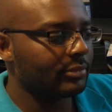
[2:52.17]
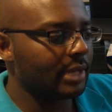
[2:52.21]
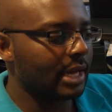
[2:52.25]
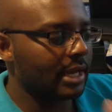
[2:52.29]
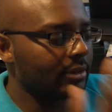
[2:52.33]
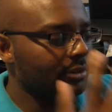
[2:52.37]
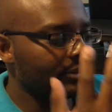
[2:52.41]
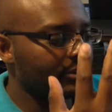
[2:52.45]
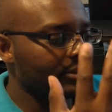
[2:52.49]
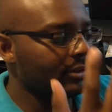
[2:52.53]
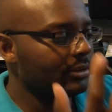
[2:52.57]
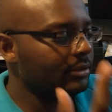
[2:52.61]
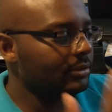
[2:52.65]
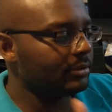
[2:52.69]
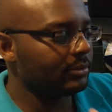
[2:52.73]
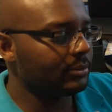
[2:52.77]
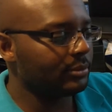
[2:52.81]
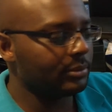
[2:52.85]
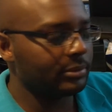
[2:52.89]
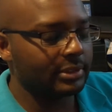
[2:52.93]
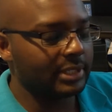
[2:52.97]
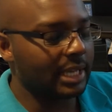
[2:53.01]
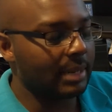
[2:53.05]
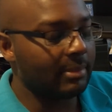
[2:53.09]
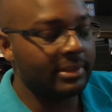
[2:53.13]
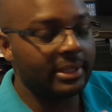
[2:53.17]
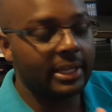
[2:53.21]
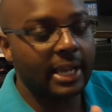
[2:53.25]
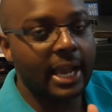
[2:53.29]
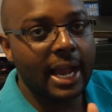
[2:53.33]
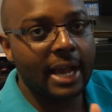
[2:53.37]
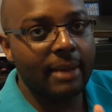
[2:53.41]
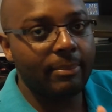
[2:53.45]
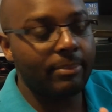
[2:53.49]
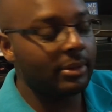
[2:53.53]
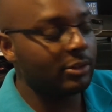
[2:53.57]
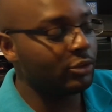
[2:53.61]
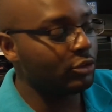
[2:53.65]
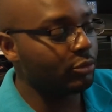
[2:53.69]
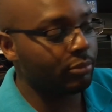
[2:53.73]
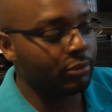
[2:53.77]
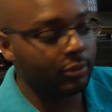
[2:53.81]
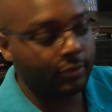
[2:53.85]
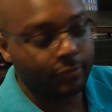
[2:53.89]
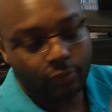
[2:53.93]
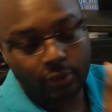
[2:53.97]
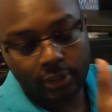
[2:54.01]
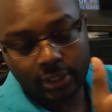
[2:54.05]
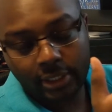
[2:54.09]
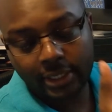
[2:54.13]
know, something happens, you
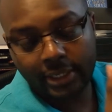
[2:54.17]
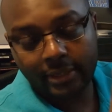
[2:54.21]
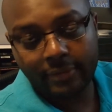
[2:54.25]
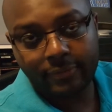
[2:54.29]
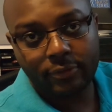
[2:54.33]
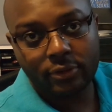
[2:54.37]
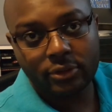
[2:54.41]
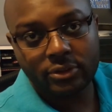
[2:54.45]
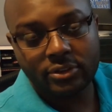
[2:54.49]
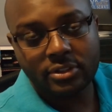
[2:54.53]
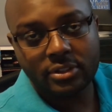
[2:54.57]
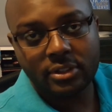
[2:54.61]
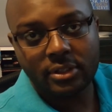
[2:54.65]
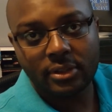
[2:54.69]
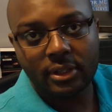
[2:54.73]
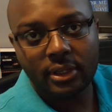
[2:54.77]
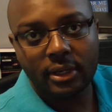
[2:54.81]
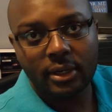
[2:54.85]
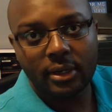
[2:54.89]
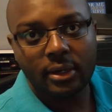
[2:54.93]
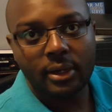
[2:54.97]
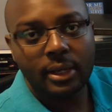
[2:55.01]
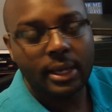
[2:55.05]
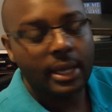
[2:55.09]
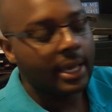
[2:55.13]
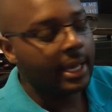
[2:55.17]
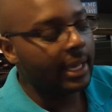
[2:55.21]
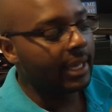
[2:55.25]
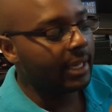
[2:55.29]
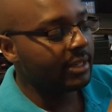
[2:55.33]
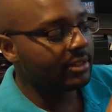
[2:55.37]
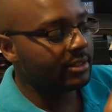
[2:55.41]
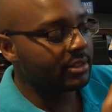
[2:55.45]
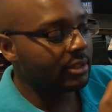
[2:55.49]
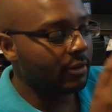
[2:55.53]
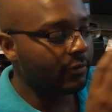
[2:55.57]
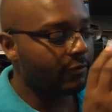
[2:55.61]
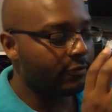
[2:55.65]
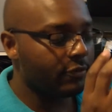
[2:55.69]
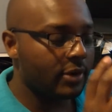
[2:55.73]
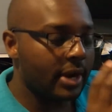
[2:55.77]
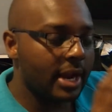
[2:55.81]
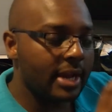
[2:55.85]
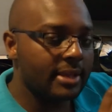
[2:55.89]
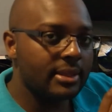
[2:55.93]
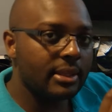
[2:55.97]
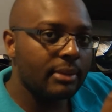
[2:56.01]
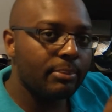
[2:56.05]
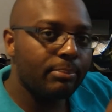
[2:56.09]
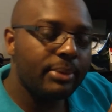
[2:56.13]
put 48 volts in there. Instead of
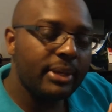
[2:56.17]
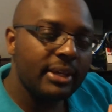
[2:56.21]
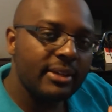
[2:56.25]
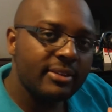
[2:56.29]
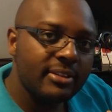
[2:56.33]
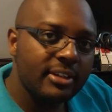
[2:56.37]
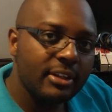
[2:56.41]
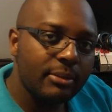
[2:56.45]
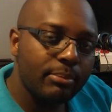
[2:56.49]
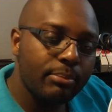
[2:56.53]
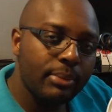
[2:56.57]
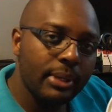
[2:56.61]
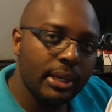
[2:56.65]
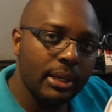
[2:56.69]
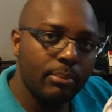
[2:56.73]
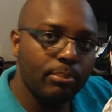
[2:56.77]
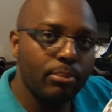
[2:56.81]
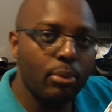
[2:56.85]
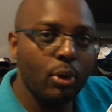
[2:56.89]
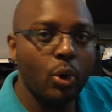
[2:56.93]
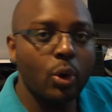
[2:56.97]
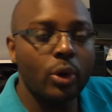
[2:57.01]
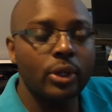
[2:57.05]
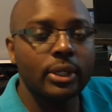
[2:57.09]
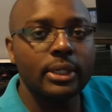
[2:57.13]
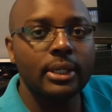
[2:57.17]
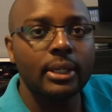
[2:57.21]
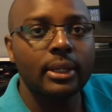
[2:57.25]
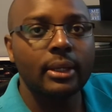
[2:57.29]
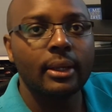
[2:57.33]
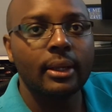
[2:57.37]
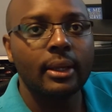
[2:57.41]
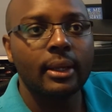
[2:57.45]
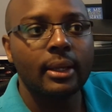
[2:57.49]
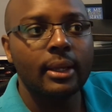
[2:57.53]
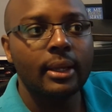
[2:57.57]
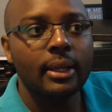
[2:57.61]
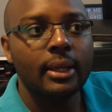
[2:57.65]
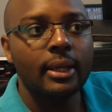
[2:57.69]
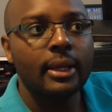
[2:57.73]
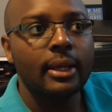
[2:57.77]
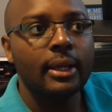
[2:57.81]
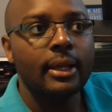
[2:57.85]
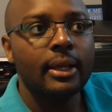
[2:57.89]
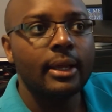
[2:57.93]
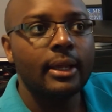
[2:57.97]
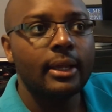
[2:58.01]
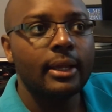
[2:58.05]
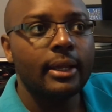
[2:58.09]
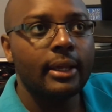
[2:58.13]
frying the PCB board,
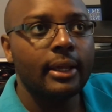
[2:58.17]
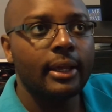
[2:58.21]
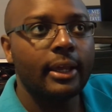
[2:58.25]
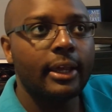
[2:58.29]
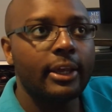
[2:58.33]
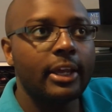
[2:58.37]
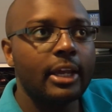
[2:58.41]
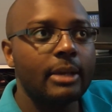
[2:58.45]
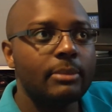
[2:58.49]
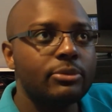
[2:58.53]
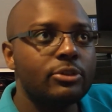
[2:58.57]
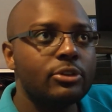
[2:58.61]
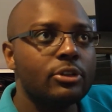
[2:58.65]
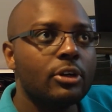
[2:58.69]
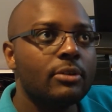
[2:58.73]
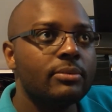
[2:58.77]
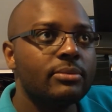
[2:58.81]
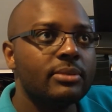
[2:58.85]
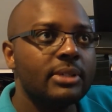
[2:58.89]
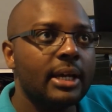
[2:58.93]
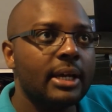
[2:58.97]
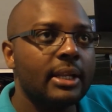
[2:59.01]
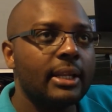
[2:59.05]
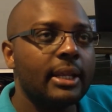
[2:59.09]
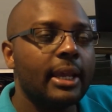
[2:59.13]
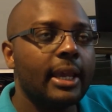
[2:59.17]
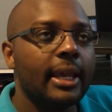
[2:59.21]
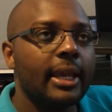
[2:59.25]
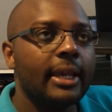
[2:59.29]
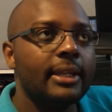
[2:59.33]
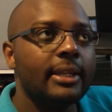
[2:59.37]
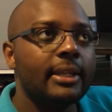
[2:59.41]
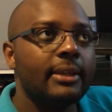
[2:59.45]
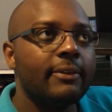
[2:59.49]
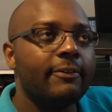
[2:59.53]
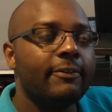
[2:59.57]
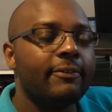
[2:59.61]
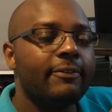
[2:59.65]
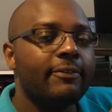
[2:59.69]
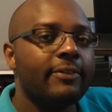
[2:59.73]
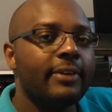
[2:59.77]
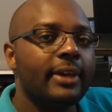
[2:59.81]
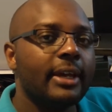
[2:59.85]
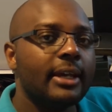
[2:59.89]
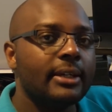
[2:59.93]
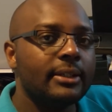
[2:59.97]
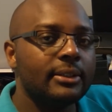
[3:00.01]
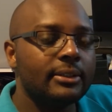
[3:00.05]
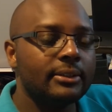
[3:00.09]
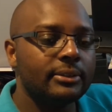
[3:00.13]
it absorbs that and it
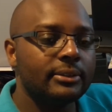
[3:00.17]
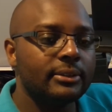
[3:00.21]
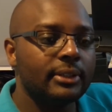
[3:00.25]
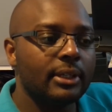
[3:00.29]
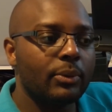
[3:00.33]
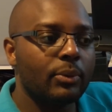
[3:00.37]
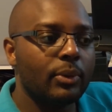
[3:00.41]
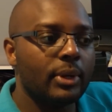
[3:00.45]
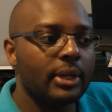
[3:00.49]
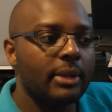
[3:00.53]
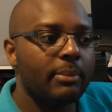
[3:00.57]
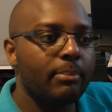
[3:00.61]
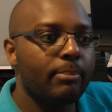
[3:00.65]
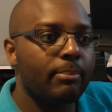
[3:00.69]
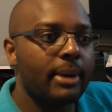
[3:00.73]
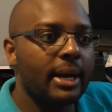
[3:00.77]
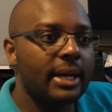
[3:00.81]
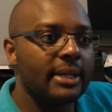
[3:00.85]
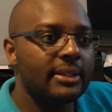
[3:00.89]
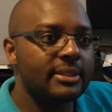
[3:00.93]
fails. And when it burns